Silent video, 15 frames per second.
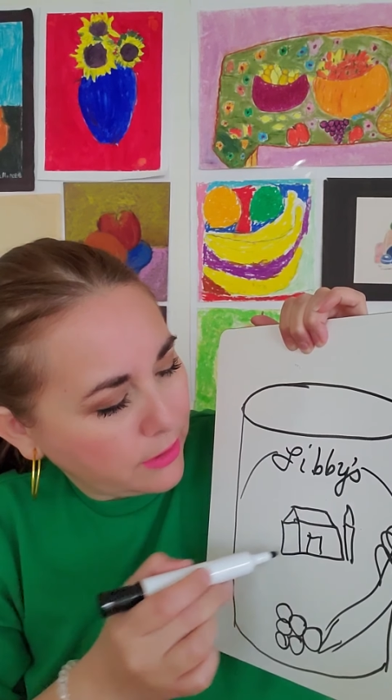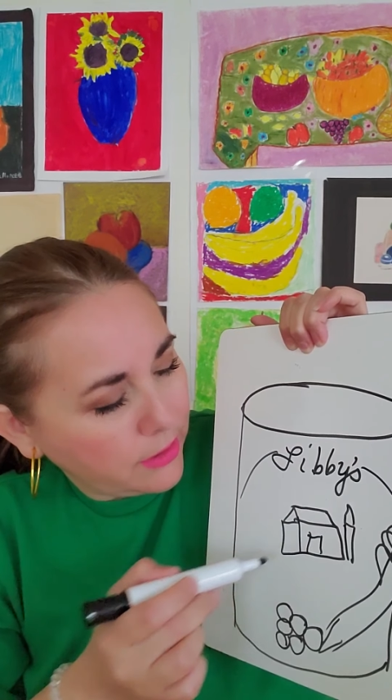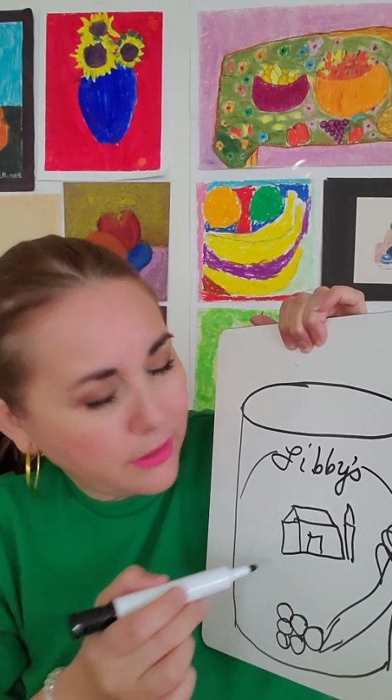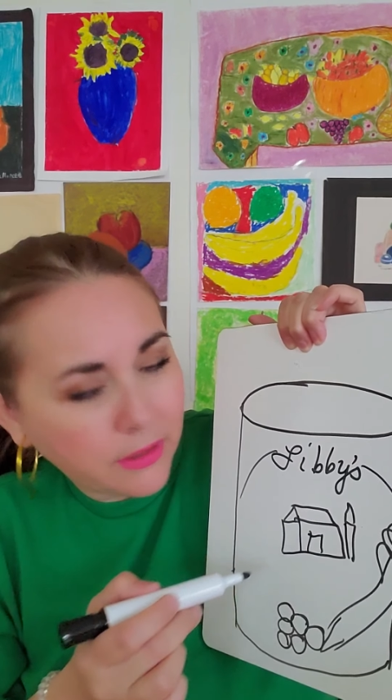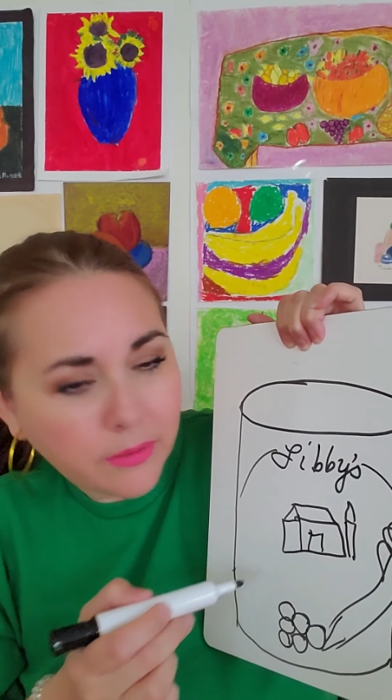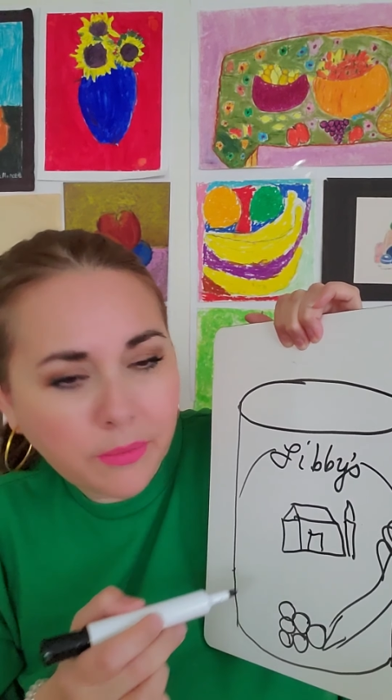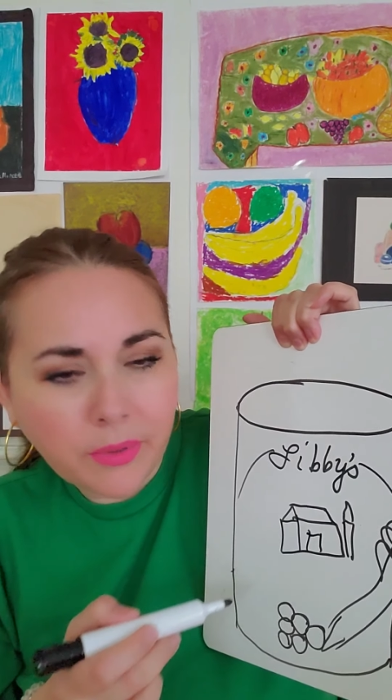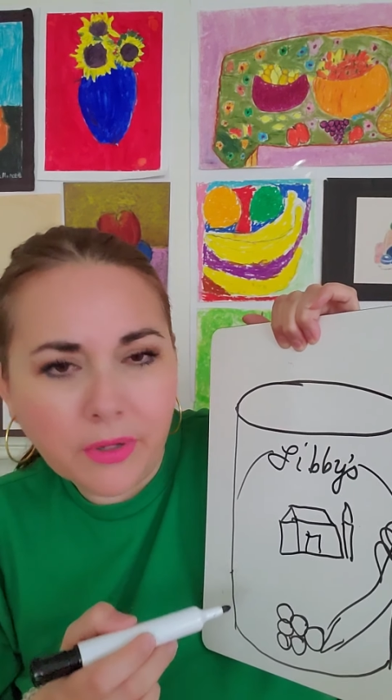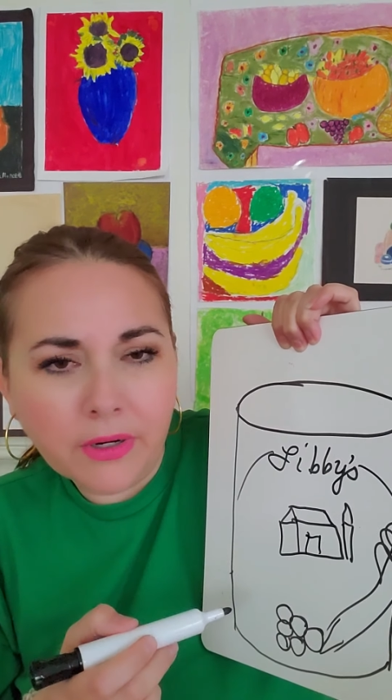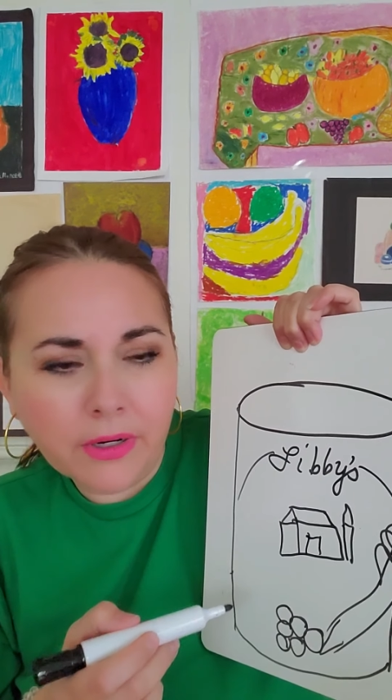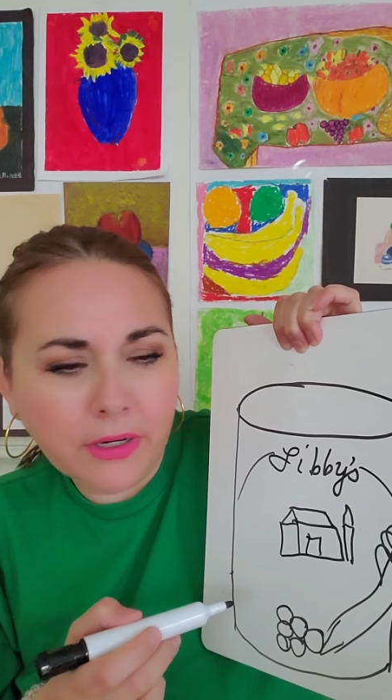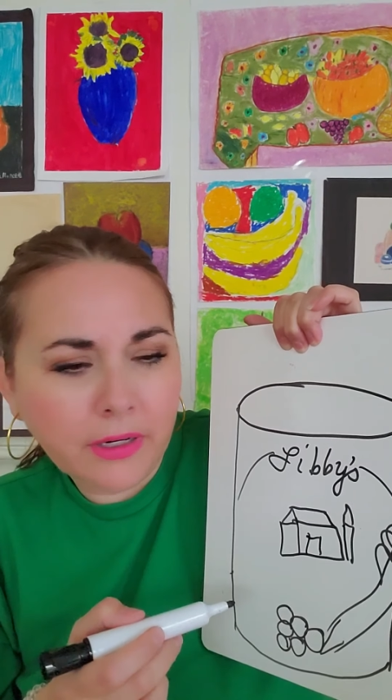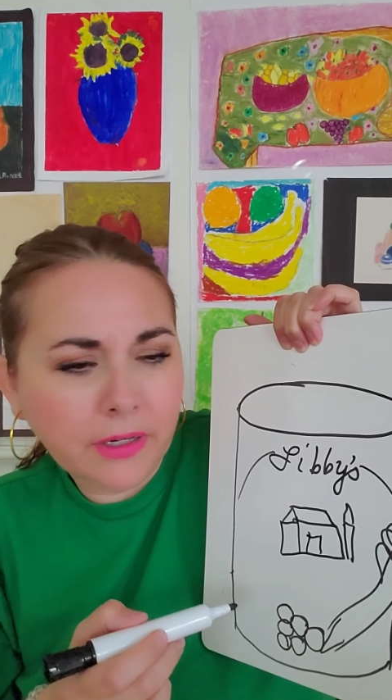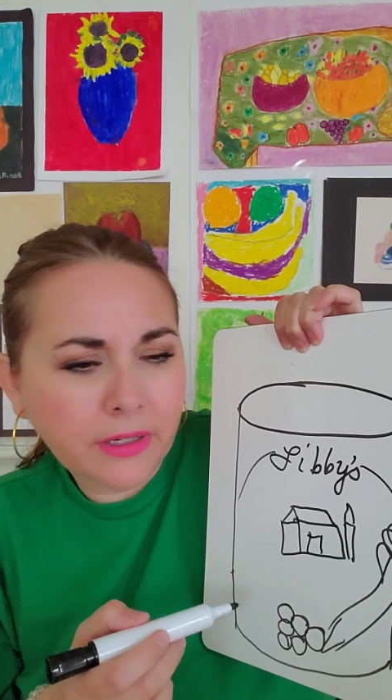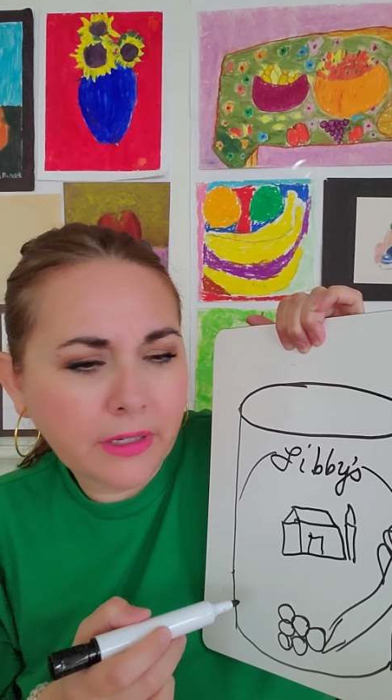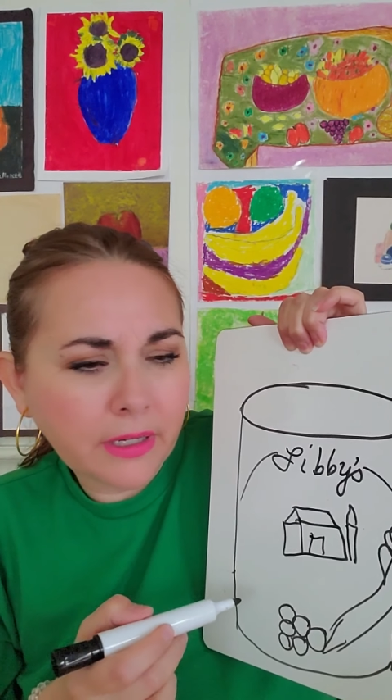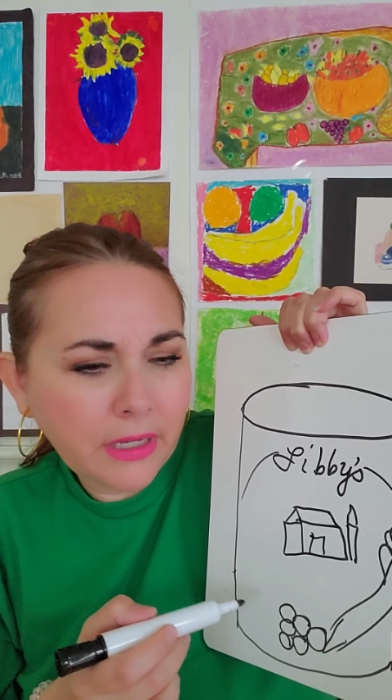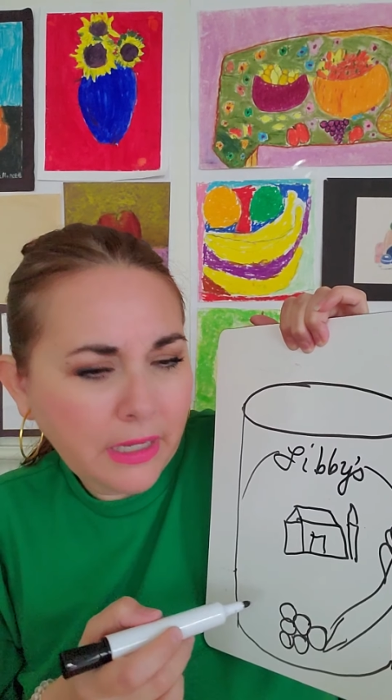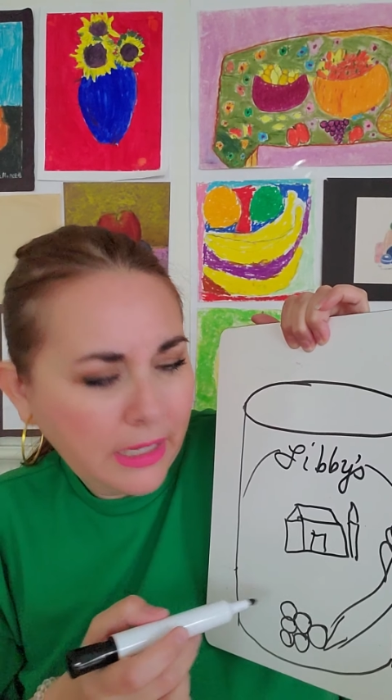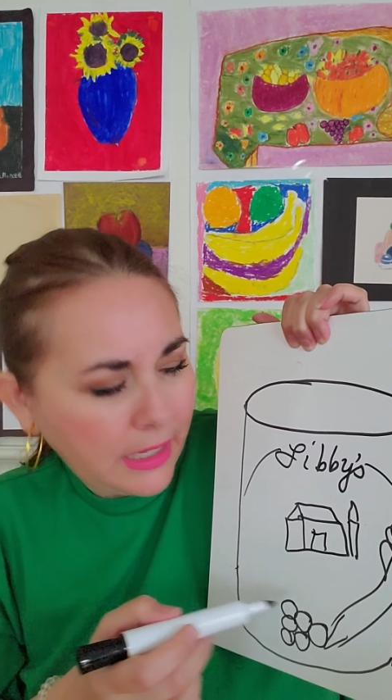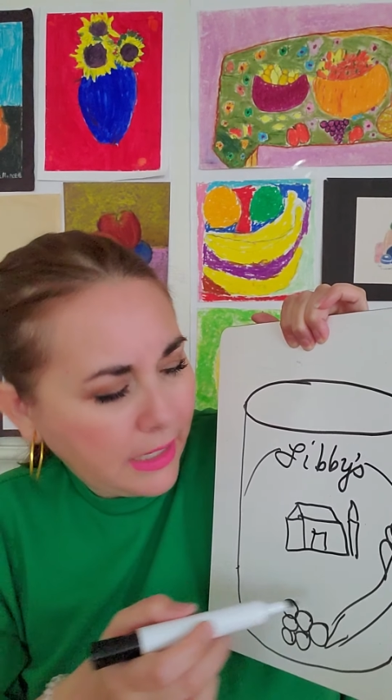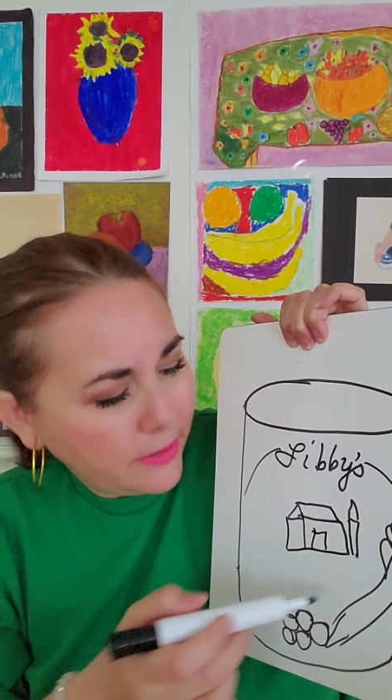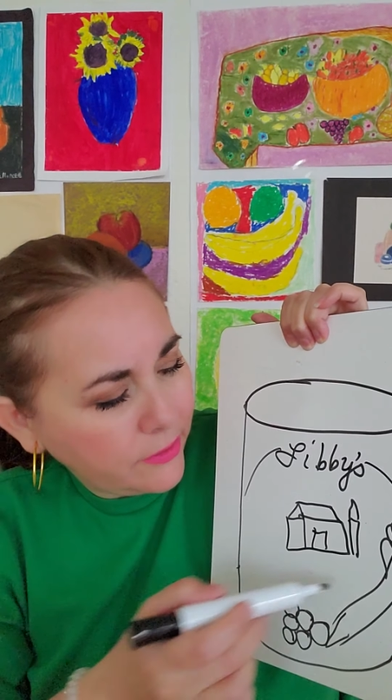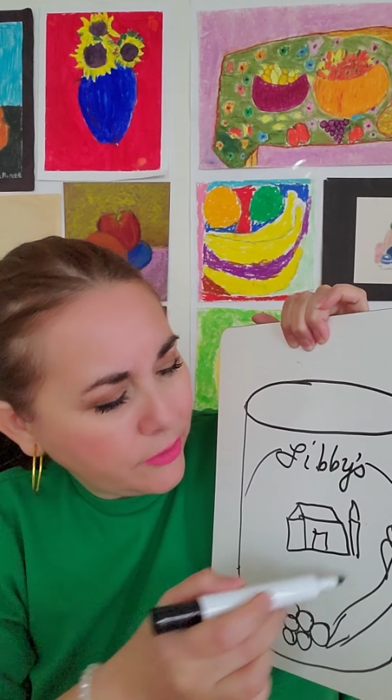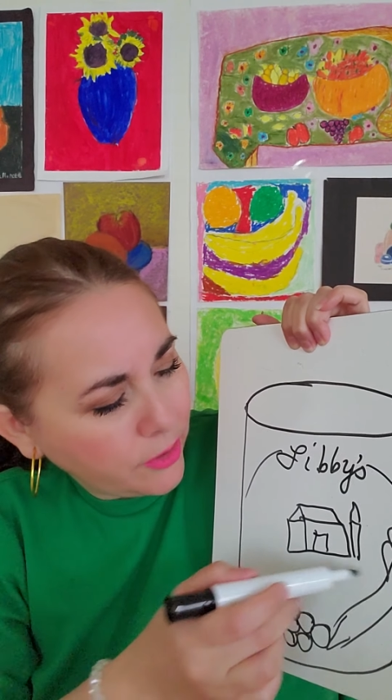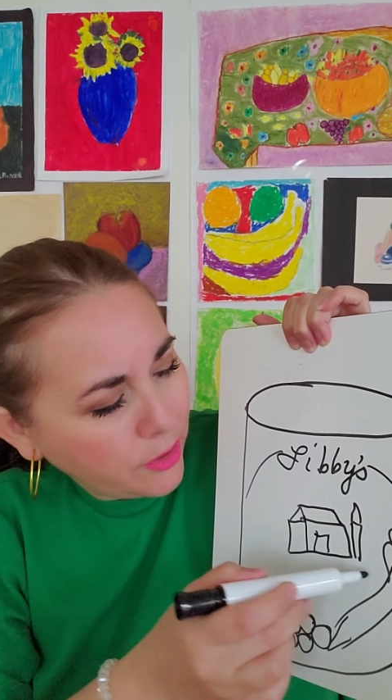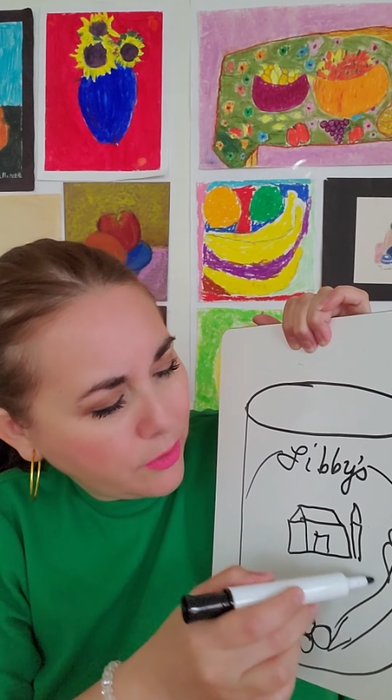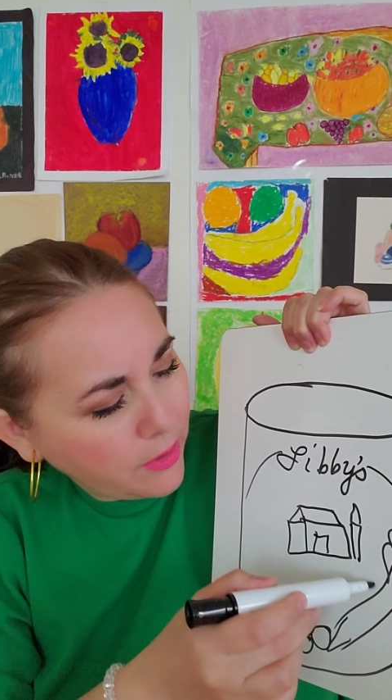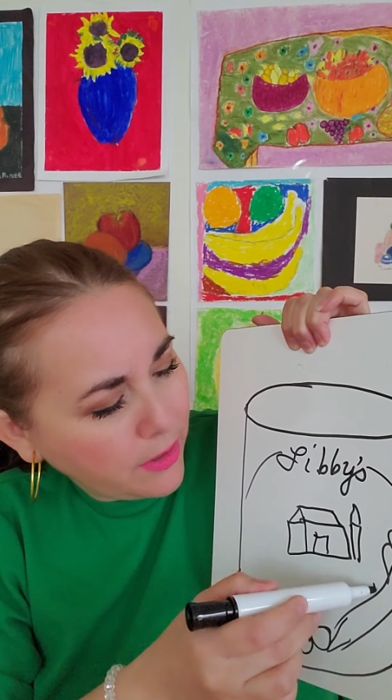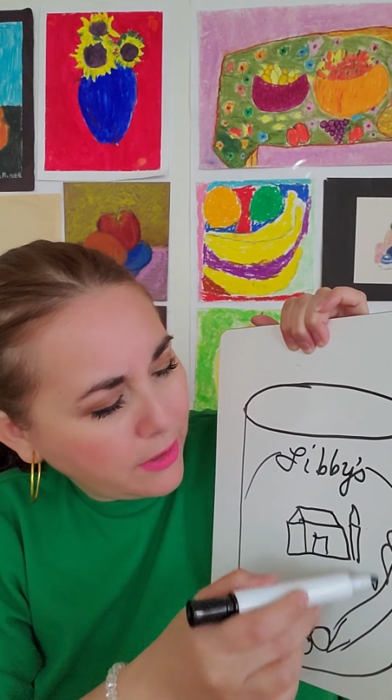in the barn, and
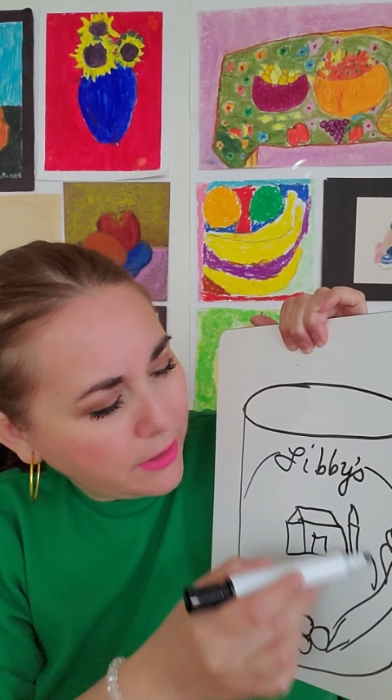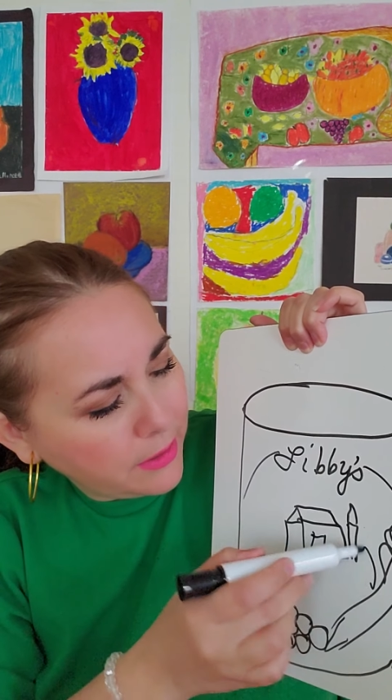so on.